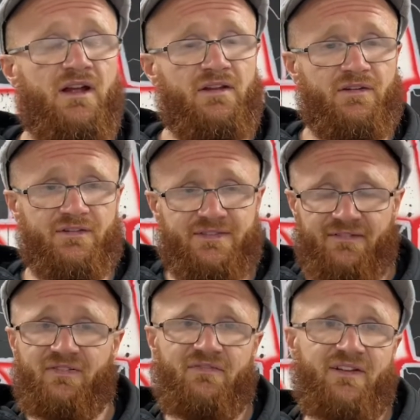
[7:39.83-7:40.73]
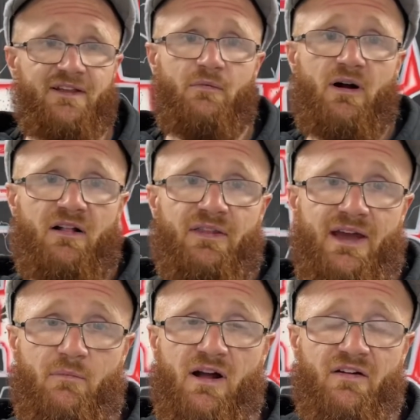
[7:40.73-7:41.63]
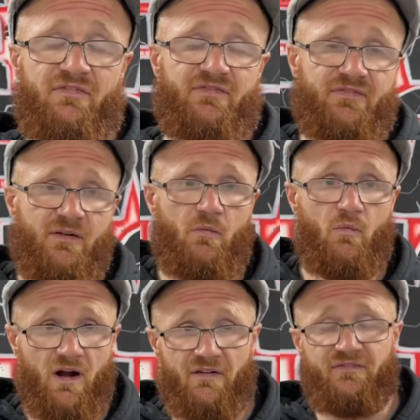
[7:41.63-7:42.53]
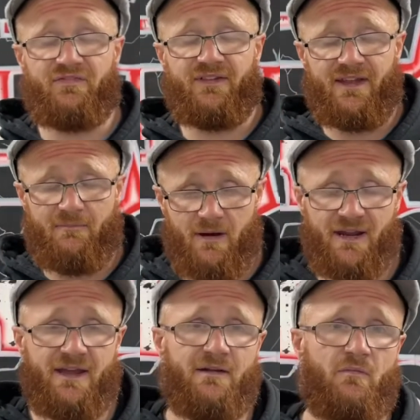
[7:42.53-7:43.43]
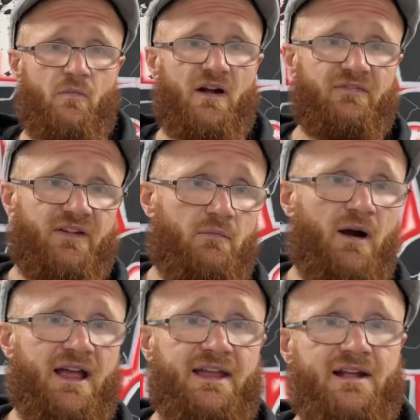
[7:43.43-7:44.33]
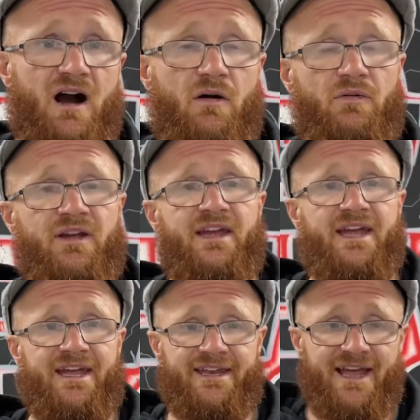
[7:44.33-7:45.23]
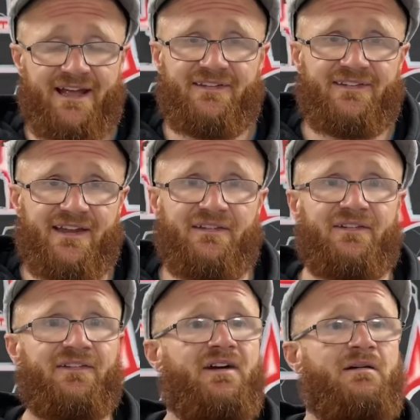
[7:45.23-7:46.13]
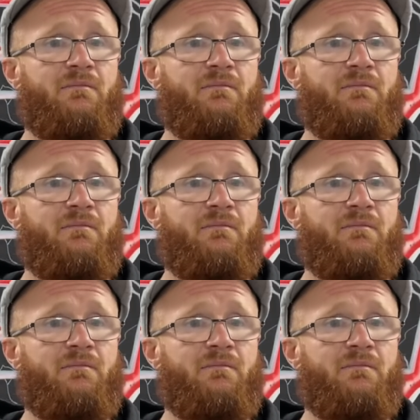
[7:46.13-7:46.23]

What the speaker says: So I definitely think they're worth their money, worth their weight in gold in that sense.